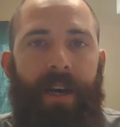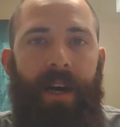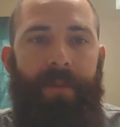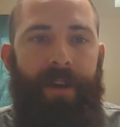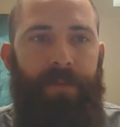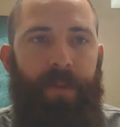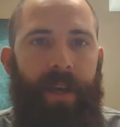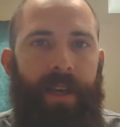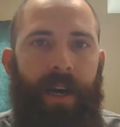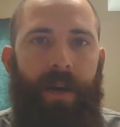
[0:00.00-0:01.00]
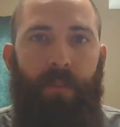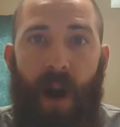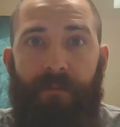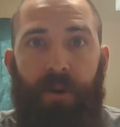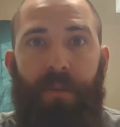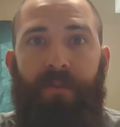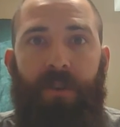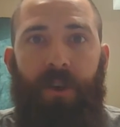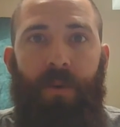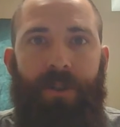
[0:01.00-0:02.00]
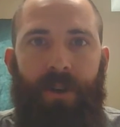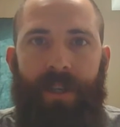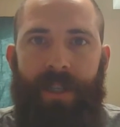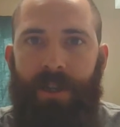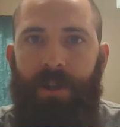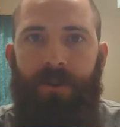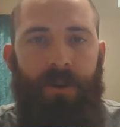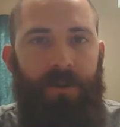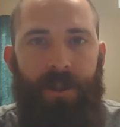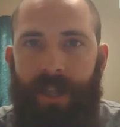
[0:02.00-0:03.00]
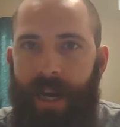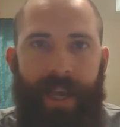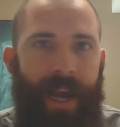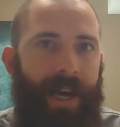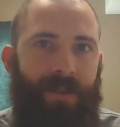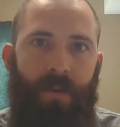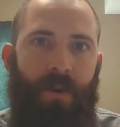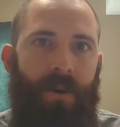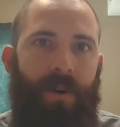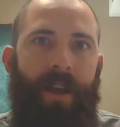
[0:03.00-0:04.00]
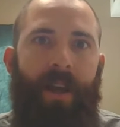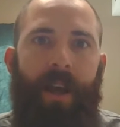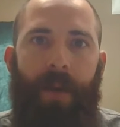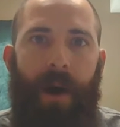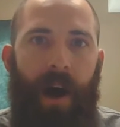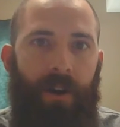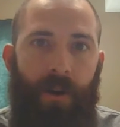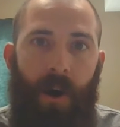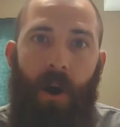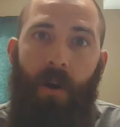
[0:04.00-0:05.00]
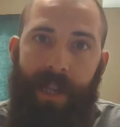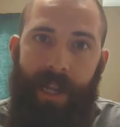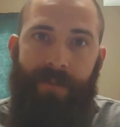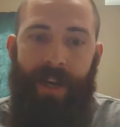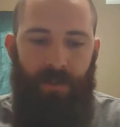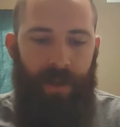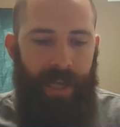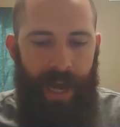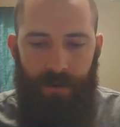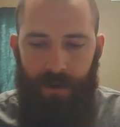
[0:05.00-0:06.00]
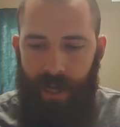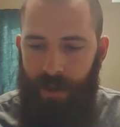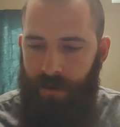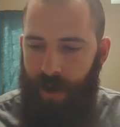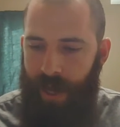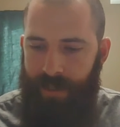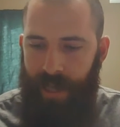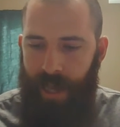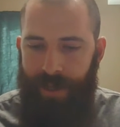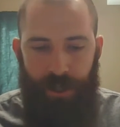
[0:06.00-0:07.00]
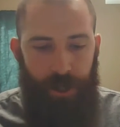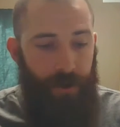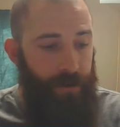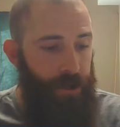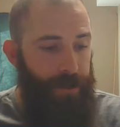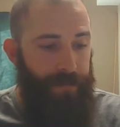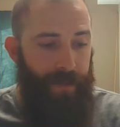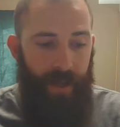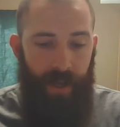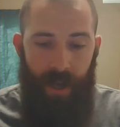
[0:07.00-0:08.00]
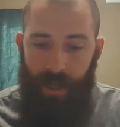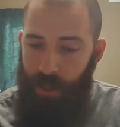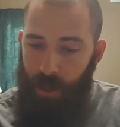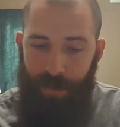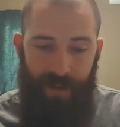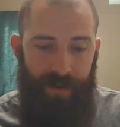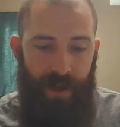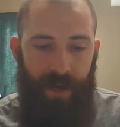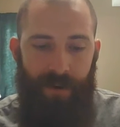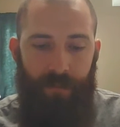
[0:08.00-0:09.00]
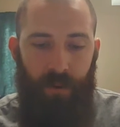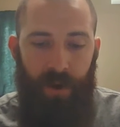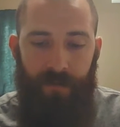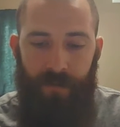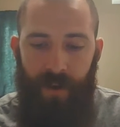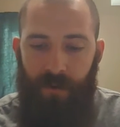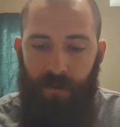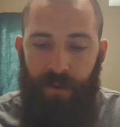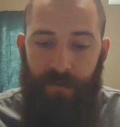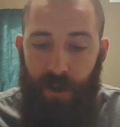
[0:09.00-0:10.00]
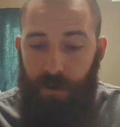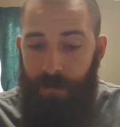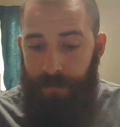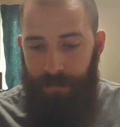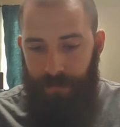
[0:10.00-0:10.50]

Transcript: and it's been profitable for you as you continue to study God's Word on your own and even as we gather together as a church. A little bit of a brief review.